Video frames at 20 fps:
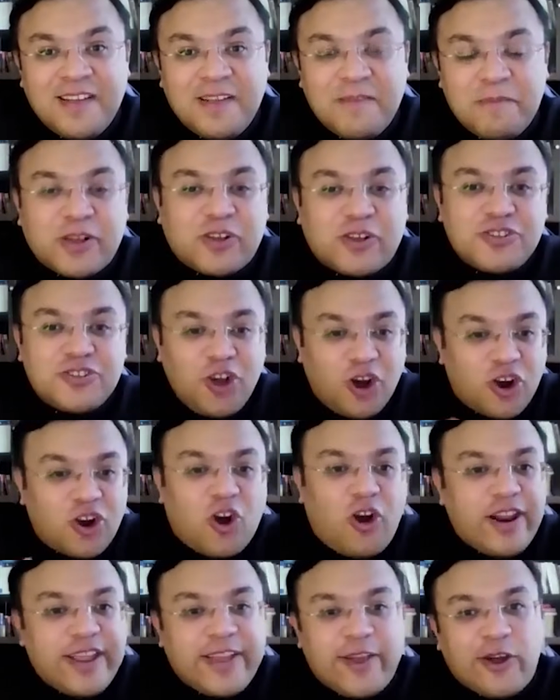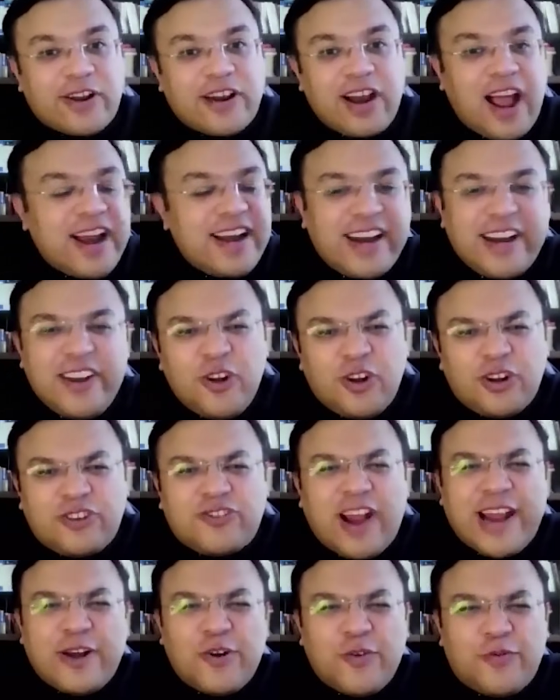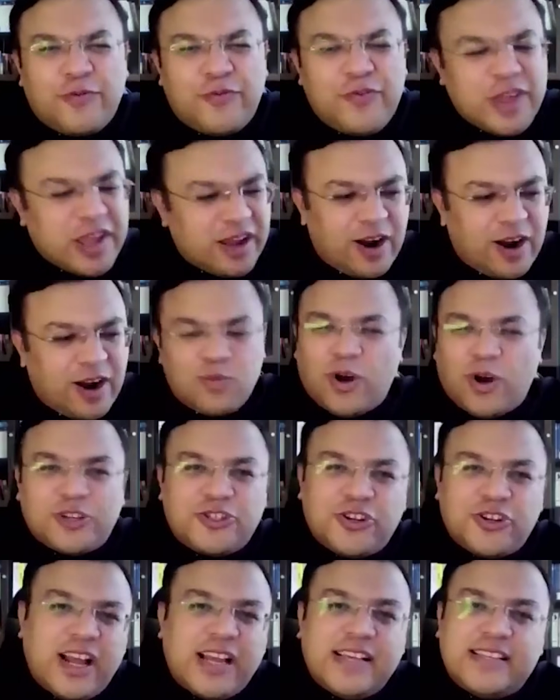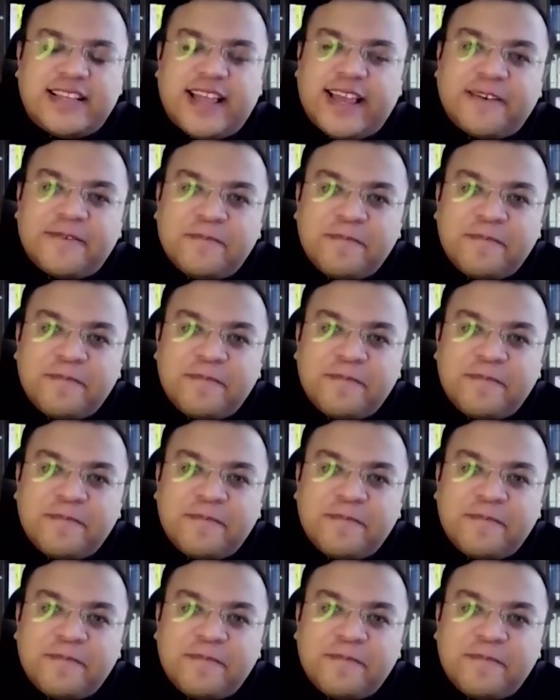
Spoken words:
Because you're calling your client and you're trying to figure out what should I say.